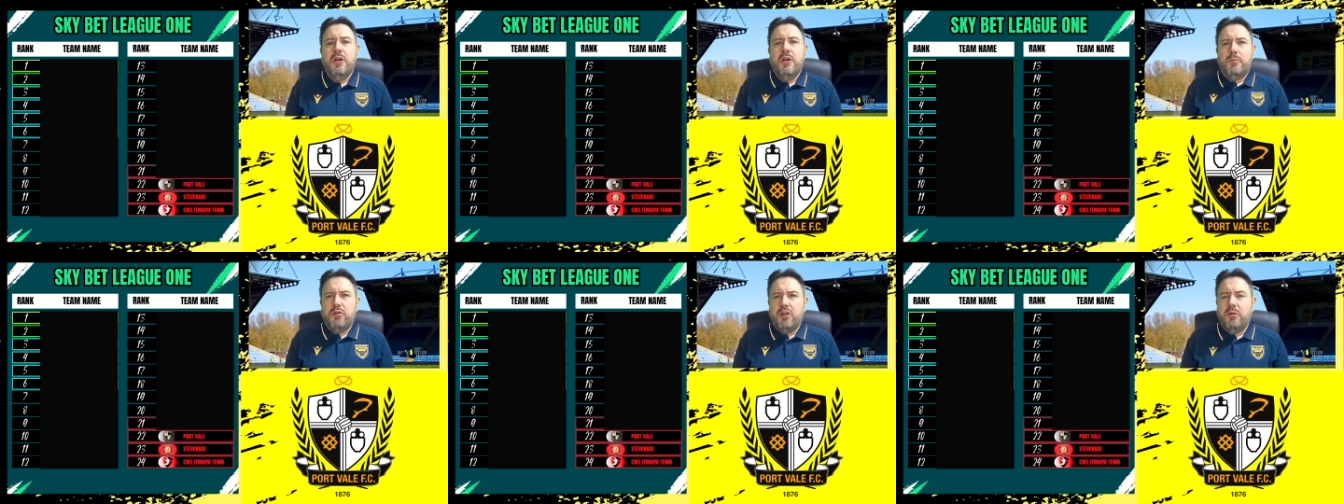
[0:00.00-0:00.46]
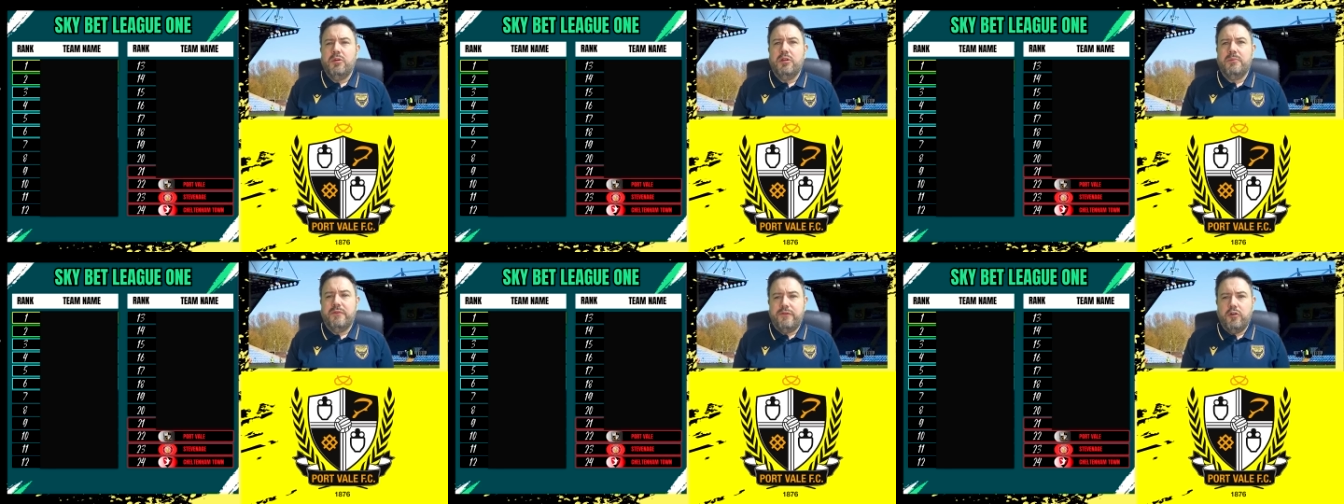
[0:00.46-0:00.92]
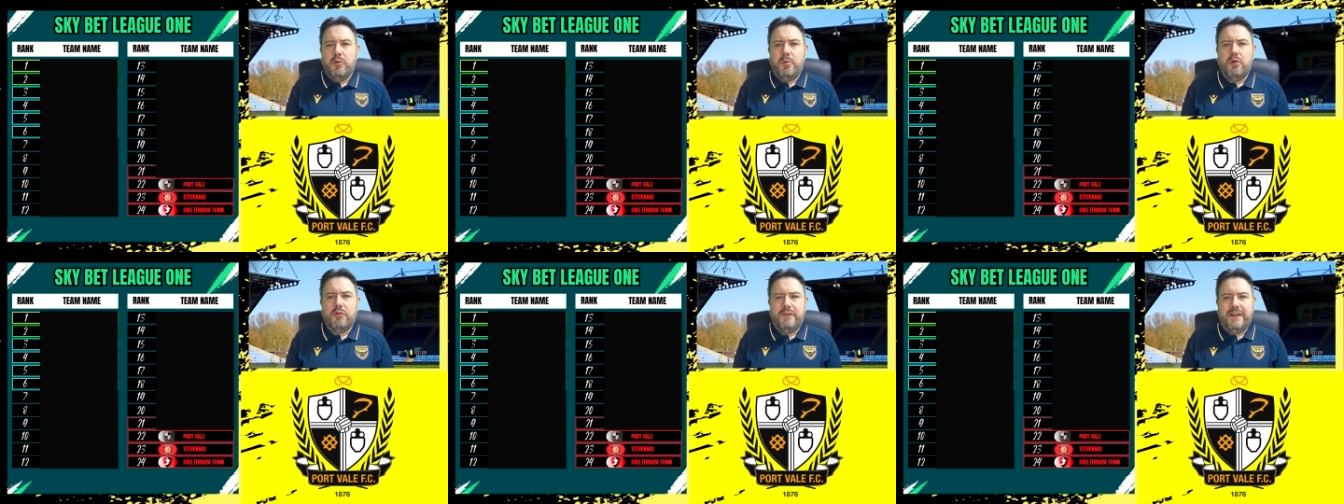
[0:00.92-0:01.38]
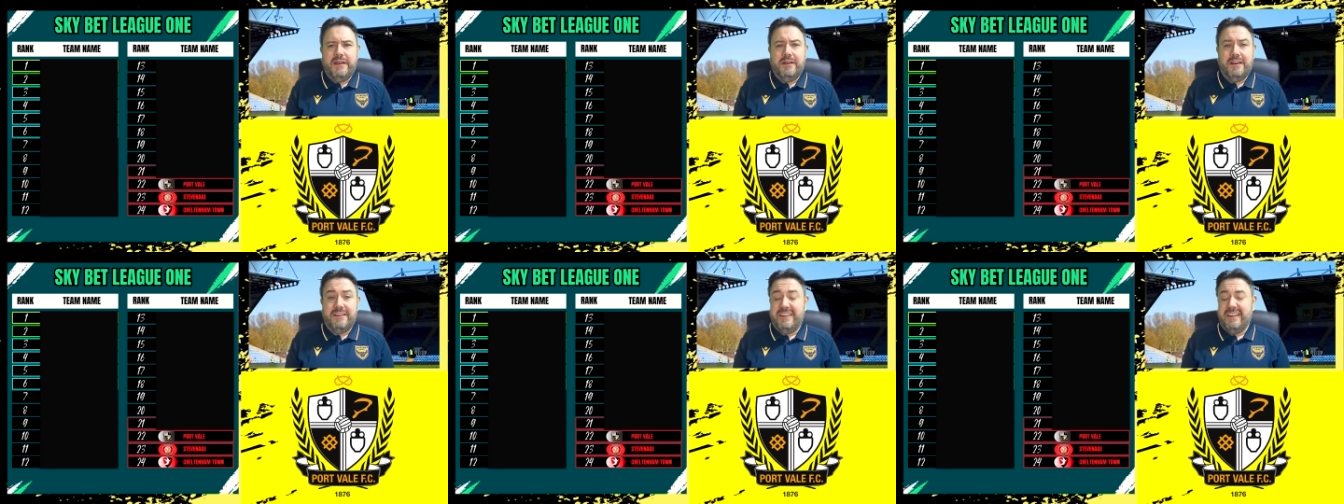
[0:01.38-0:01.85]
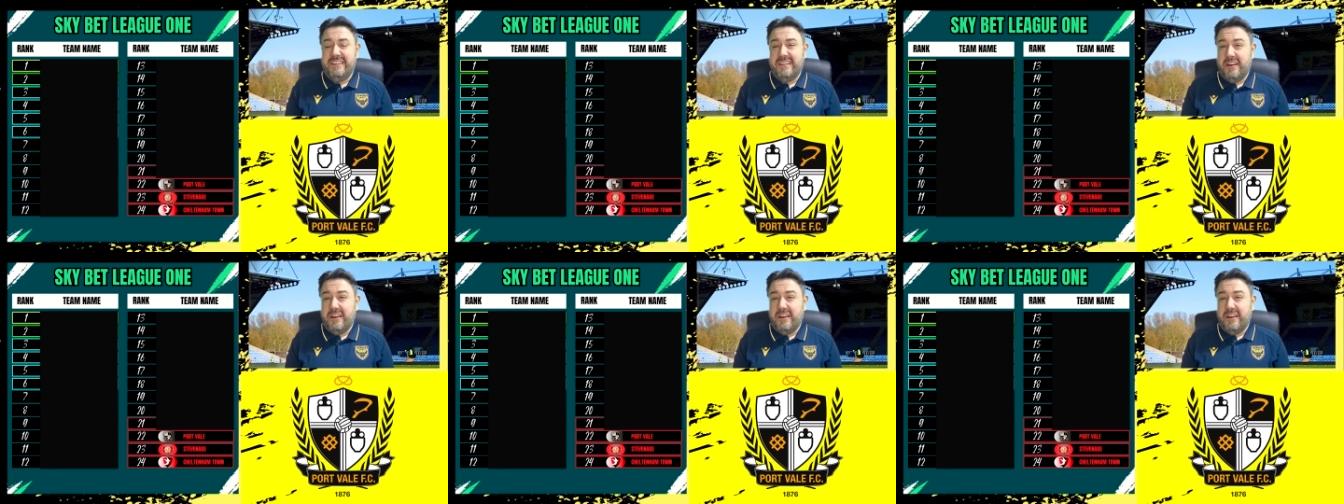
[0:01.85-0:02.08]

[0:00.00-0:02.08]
problem for Port Vale last season,